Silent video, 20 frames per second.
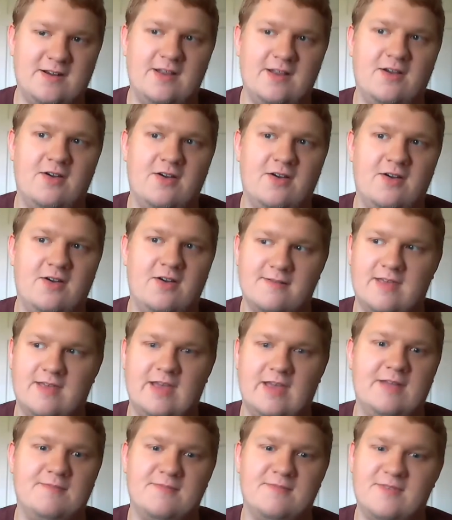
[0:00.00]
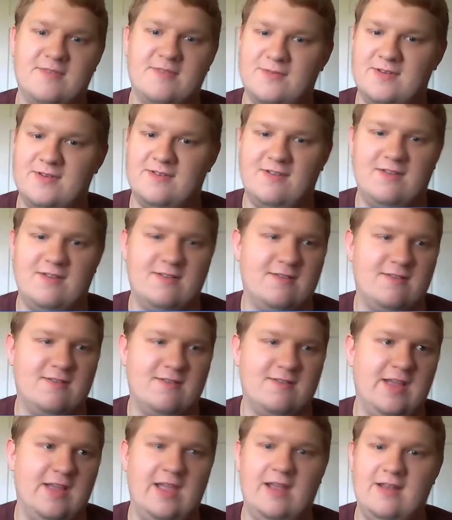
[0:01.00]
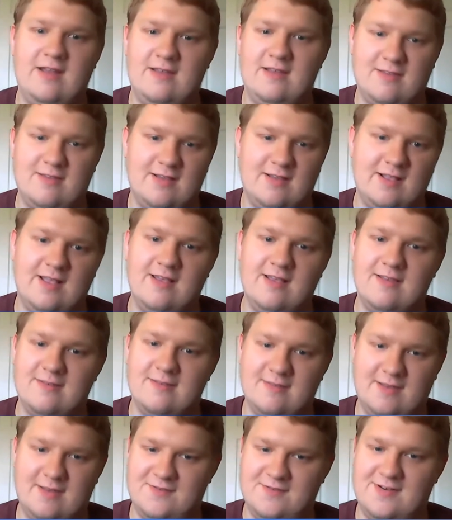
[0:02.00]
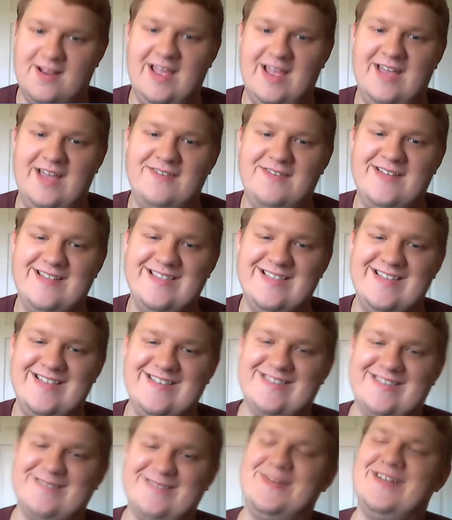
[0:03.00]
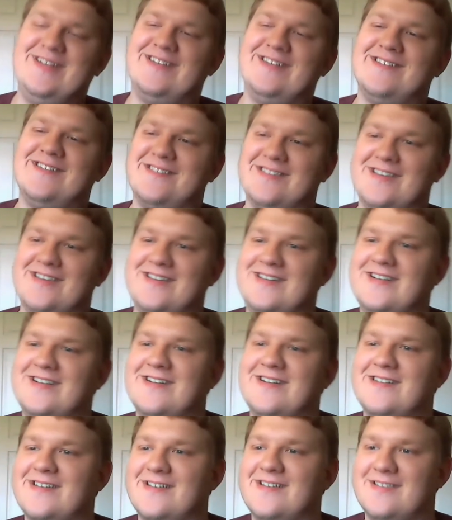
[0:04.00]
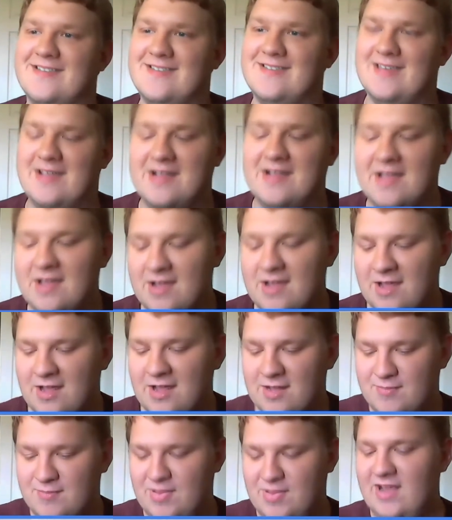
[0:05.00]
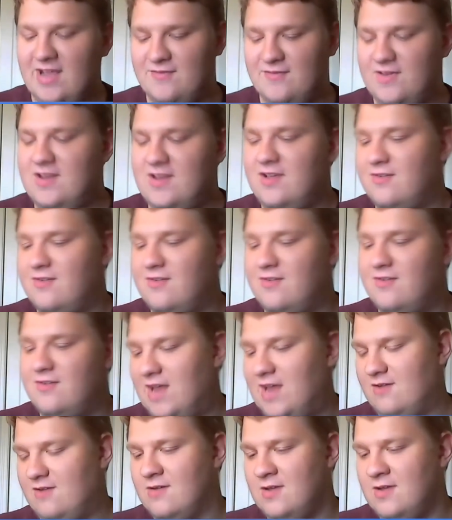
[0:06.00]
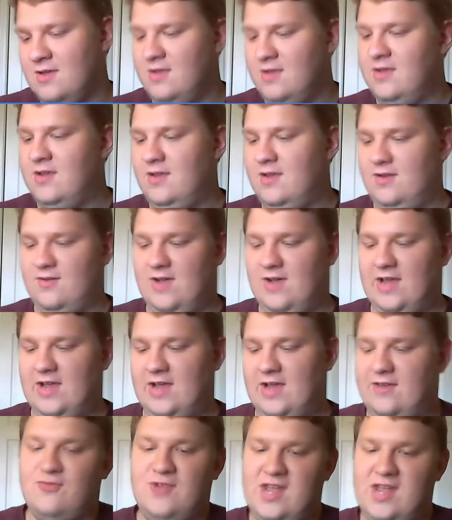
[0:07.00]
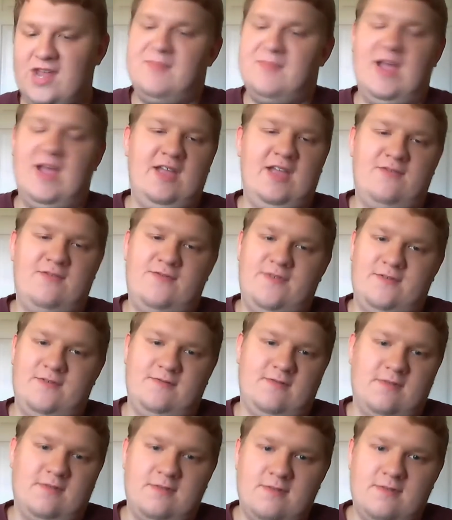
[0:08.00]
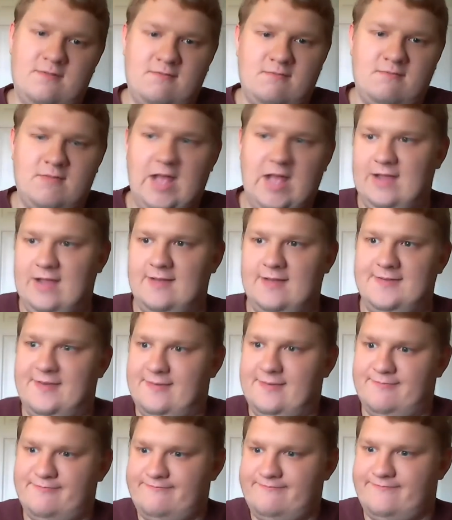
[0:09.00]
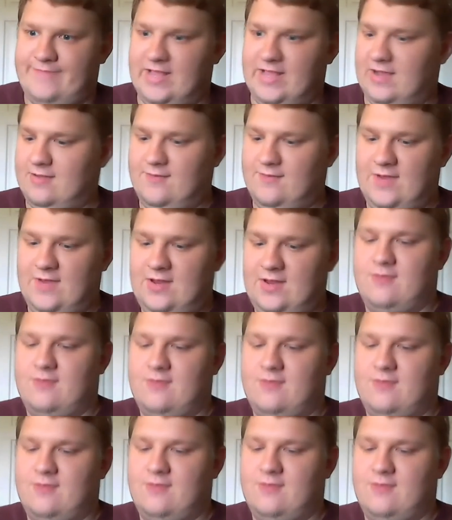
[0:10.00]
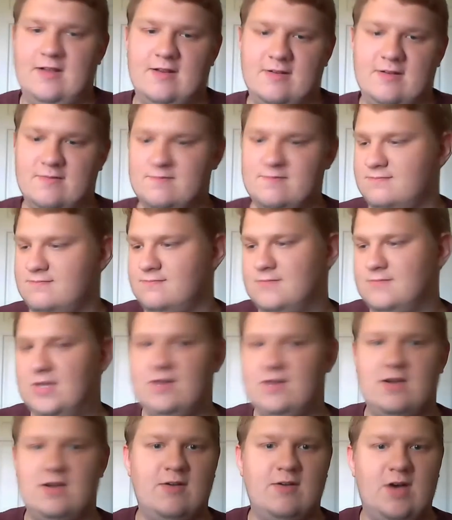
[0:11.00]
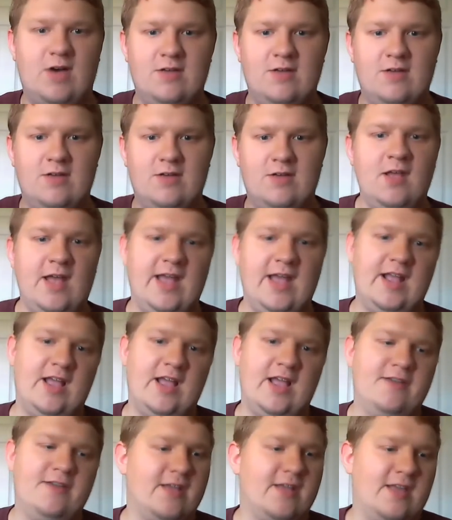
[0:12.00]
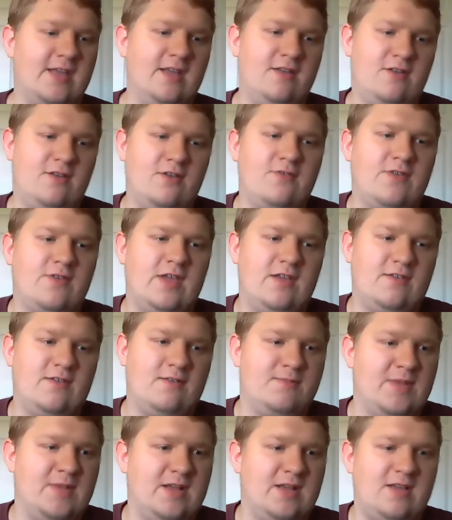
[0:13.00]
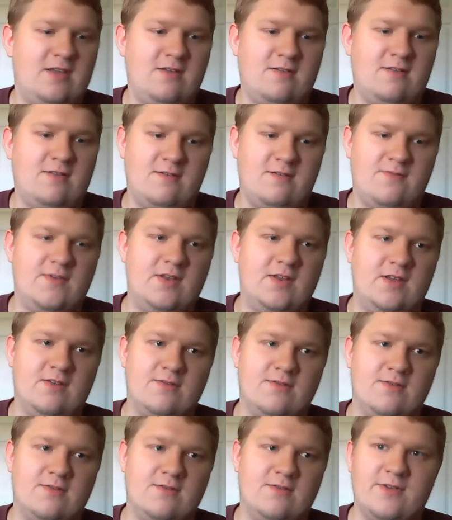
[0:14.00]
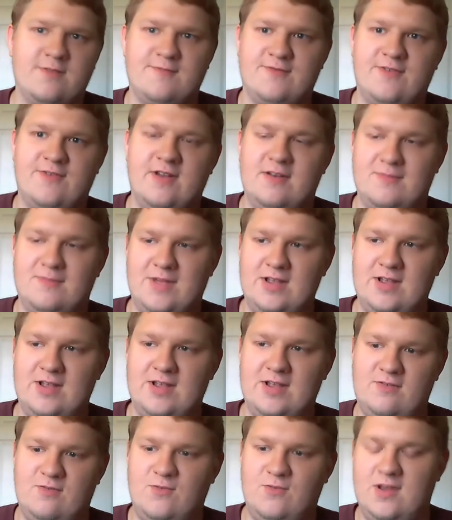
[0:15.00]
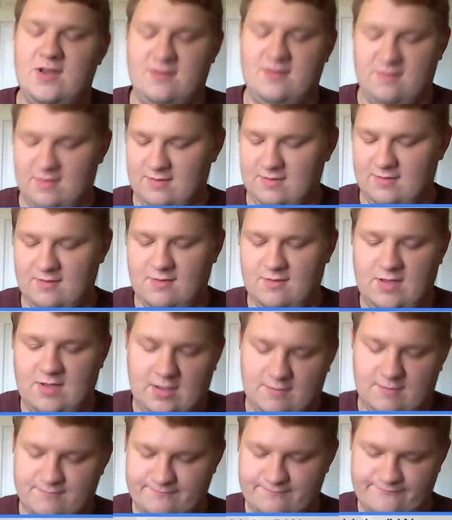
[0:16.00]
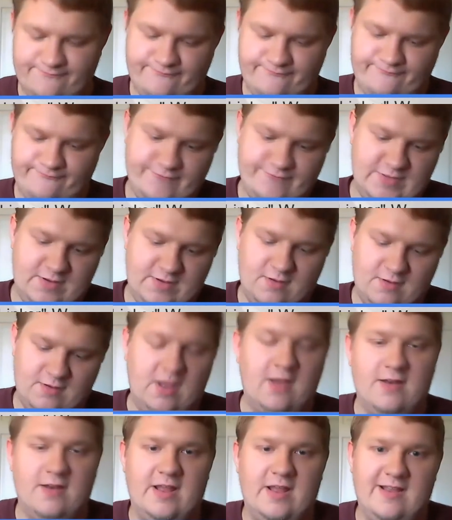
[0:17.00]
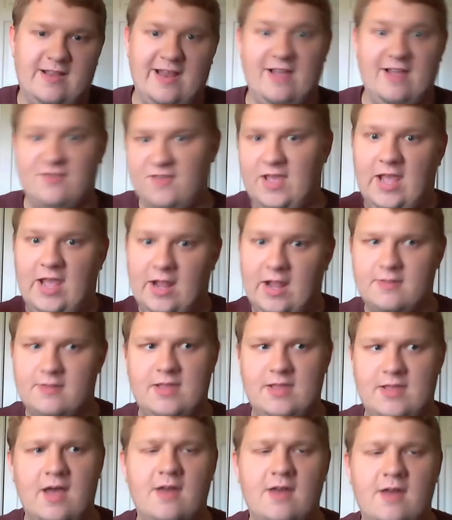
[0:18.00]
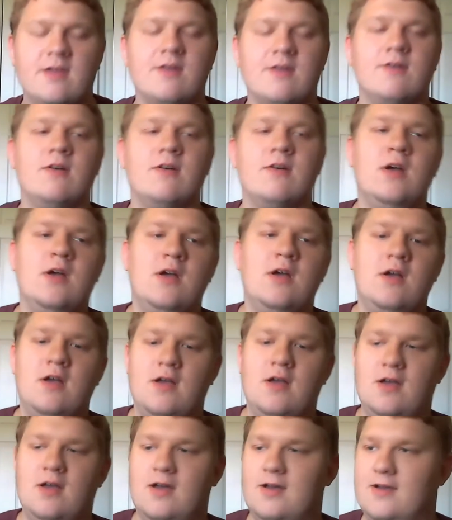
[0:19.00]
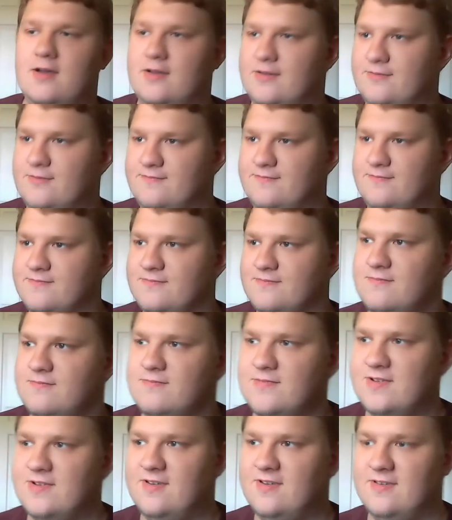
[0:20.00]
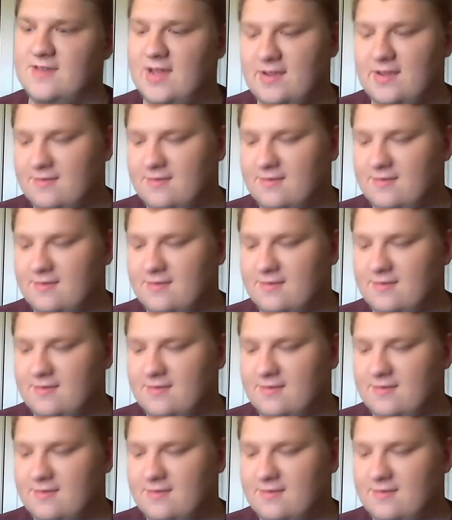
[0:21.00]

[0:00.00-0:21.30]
hard time switching to anything else after having these speakers on here, because it's like playing a video now, you know, I don't need my headphones. I can just play the video right here. Oh, I get a notification by a YouTube video from a friend of mine. You should watch this. Okay, turn it on. I can actually hear the audio, which is nice